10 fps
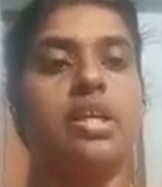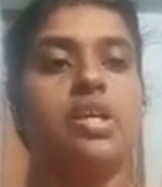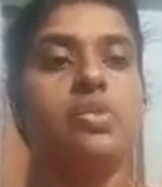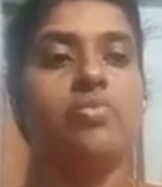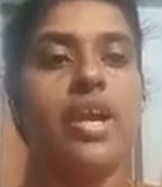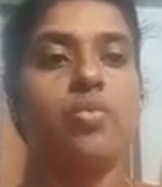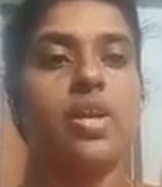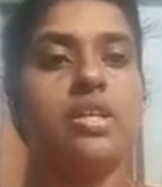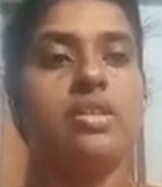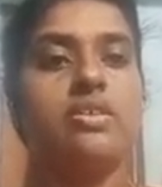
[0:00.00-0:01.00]

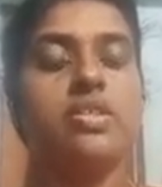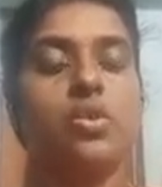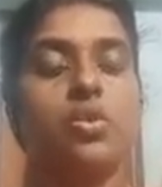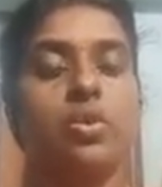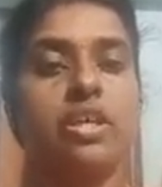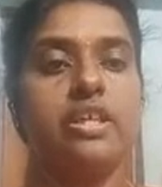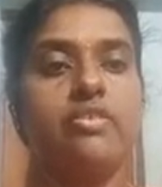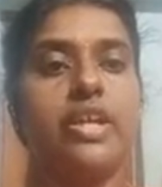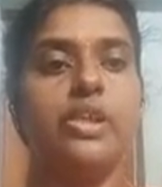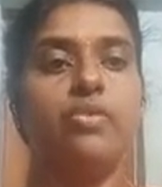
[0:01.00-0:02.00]
var1 is holding the
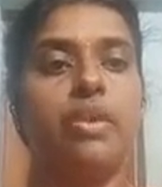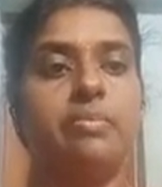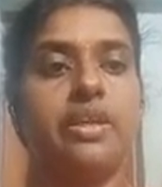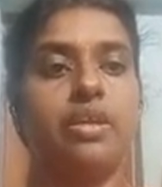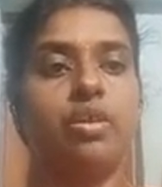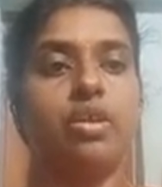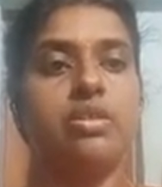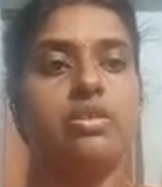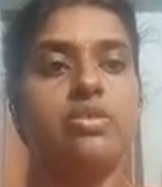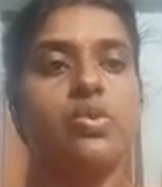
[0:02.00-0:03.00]
value web
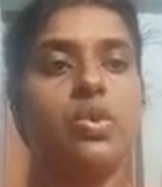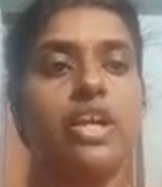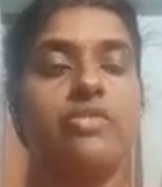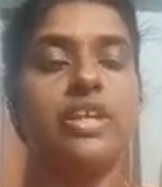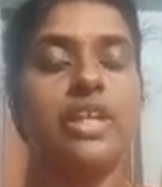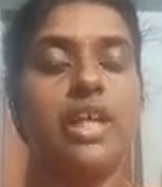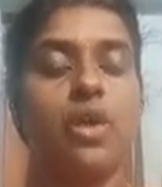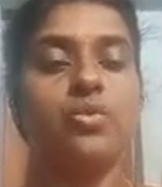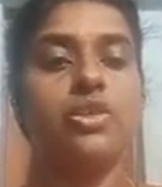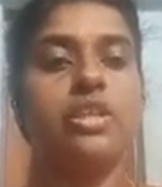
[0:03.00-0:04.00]
technology. So it will
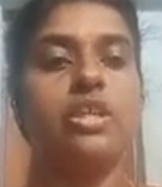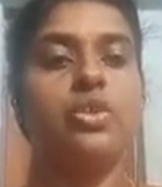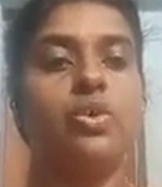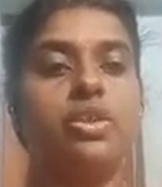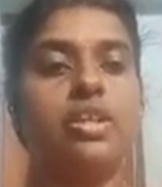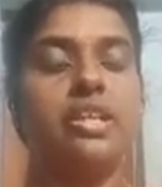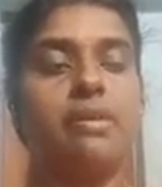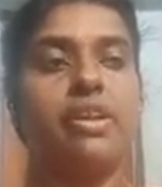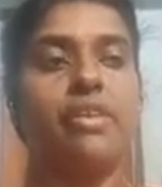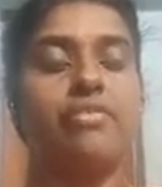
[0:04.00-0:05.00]
count the total
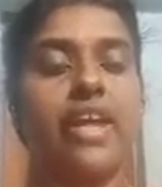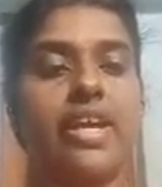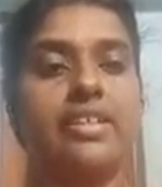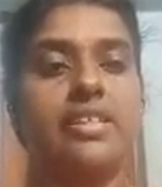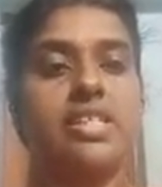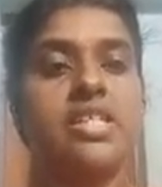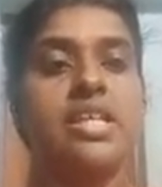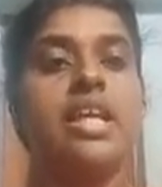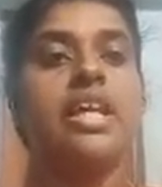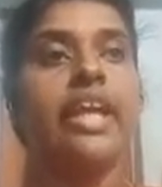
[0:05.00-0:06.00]
number of characters
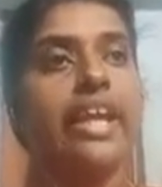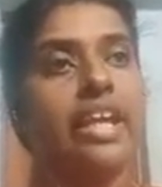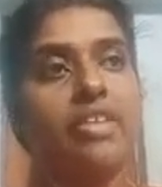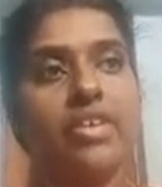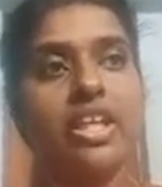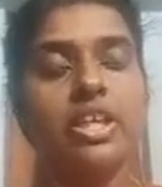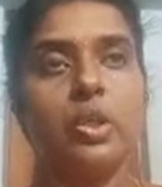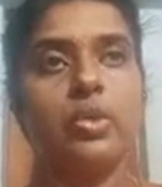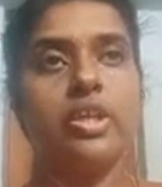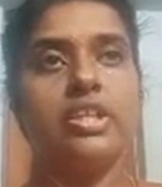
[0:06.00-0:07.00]
even
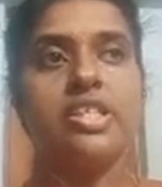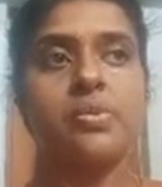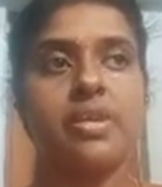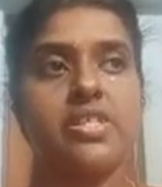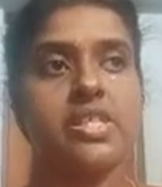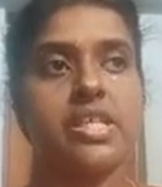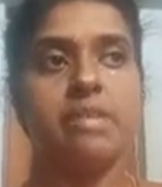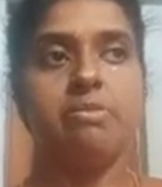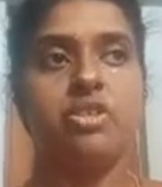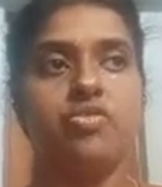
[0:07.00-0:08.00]
including the spaces
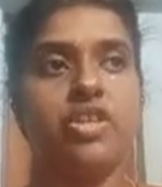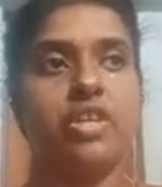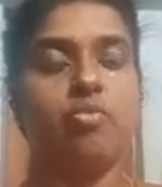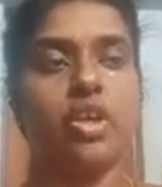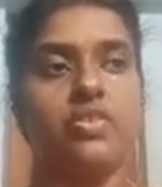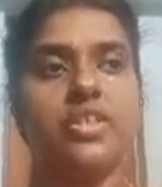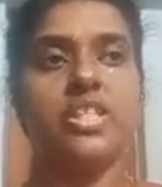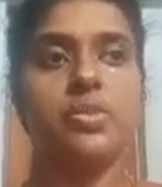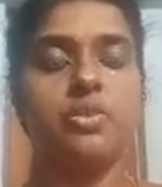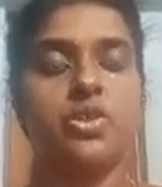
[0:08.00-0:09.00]
in between, whatever
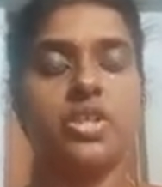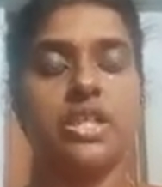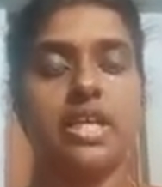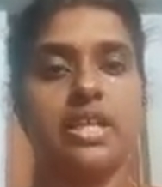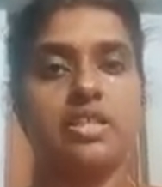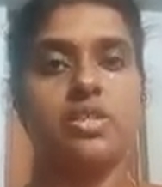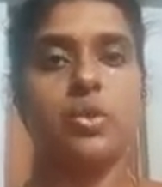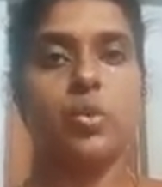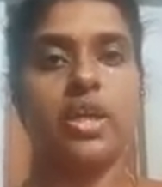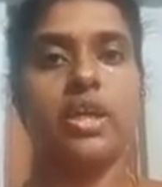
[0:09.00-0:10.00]
the special characters
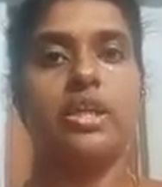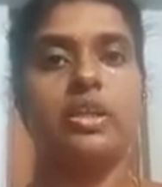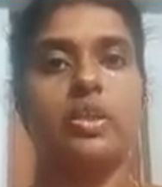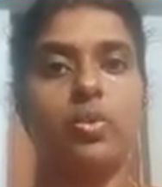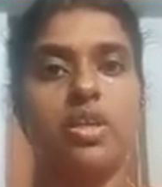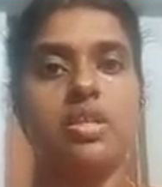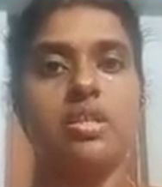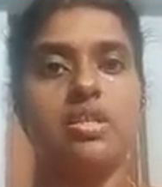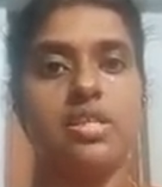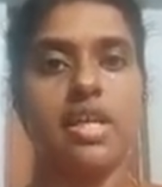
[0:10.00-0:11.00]
you are including
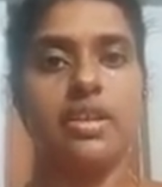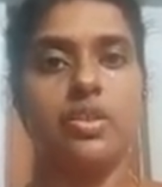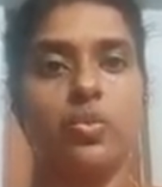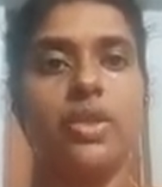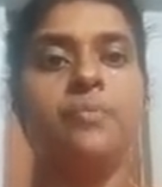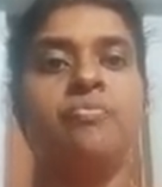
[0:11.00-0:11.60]
inside your